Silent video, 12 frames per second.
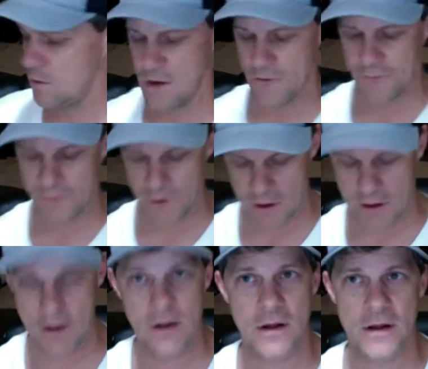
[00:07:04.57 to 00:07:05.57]
if uh,
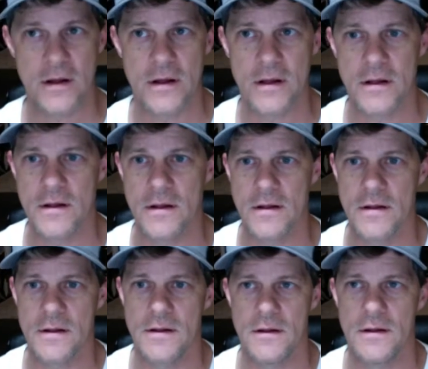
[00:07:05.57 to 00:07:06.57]

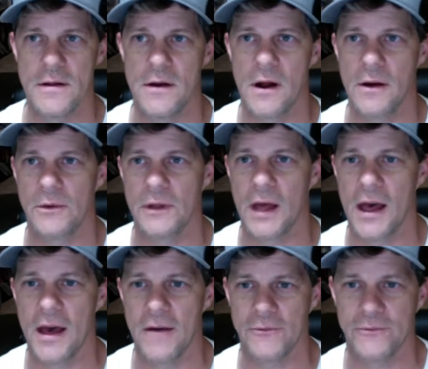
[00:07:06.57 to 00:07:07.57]
you know, I don't really. I
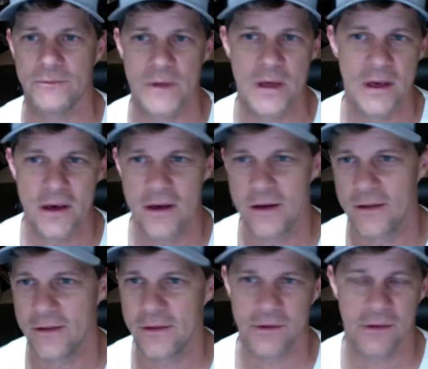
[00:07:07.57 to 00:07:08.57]
have
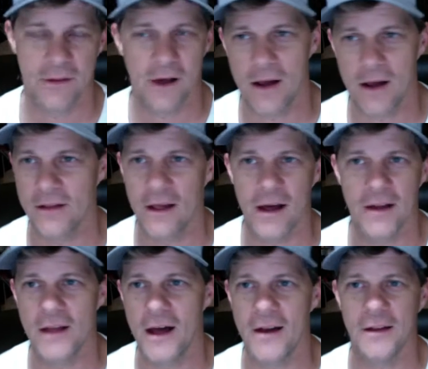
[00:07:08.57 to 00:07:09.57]
there's a lot, lot,
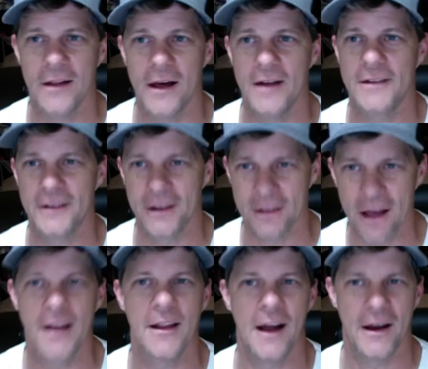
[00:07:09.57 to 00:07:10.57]
lot, a lot, a lot,
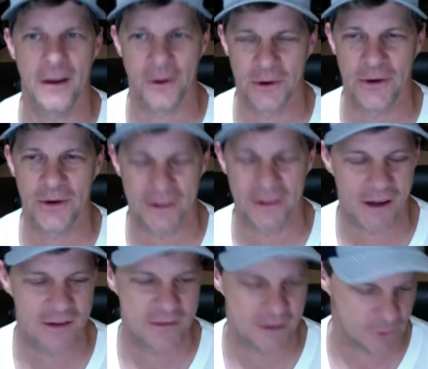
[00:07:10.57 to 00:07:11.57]
a lot going on, a lot
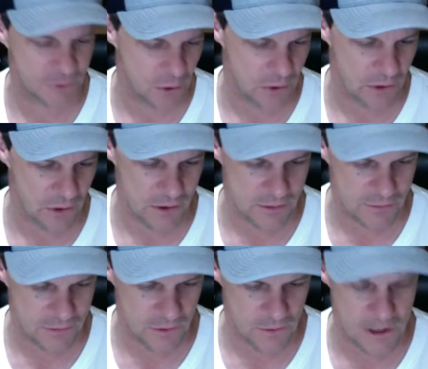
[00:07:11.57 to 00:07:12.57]
of stuff going on, and
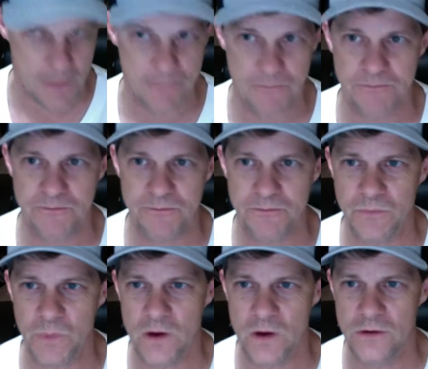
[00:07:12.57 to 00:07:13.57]
so um,
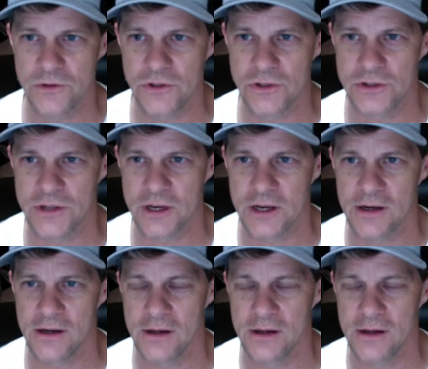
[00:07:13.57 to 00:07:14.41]
just. Uh,